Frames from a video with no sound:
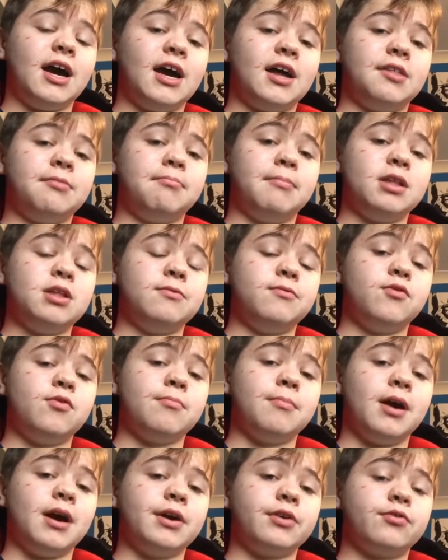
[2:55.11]
And many of
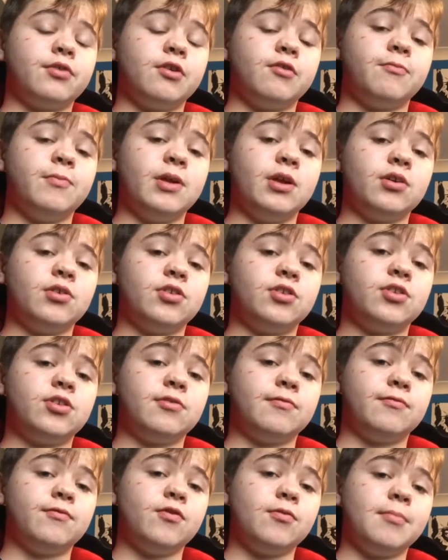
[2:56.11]
you might agree with me, and
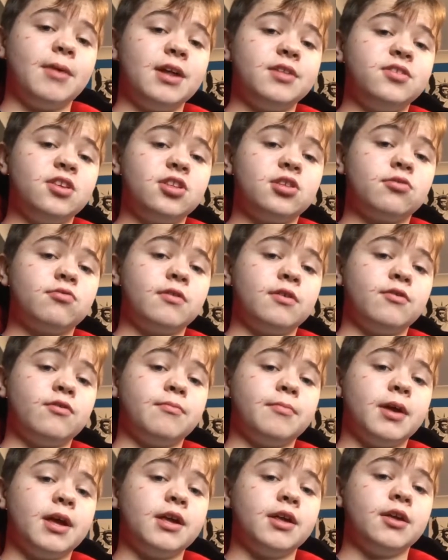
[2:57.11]
some of you might disagree
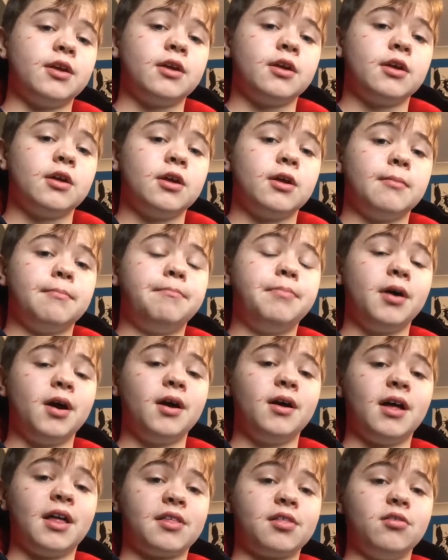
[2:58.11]
with me.
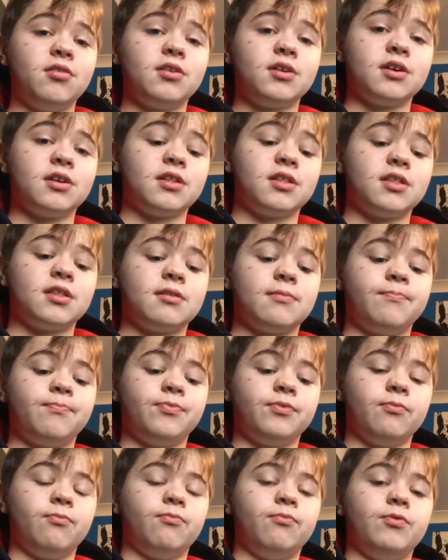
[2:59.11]
But as long as
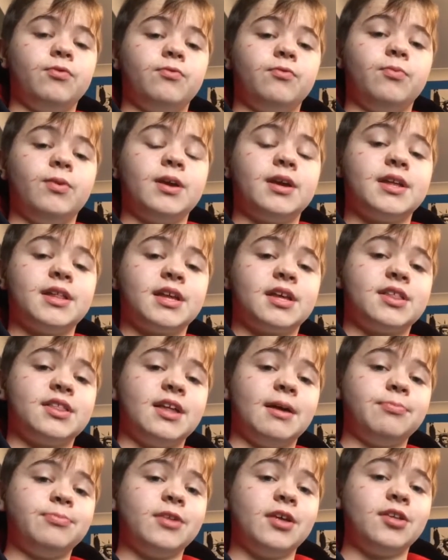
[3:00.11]
we can
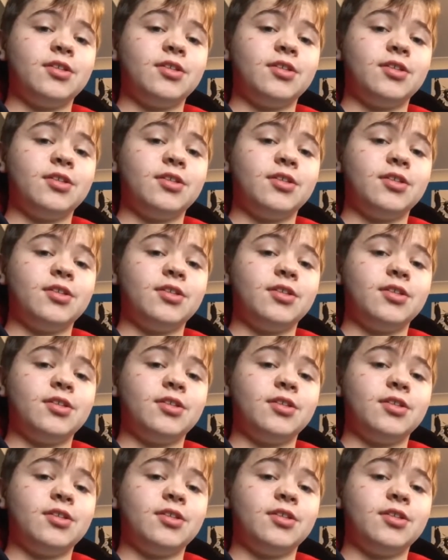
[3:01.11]
accept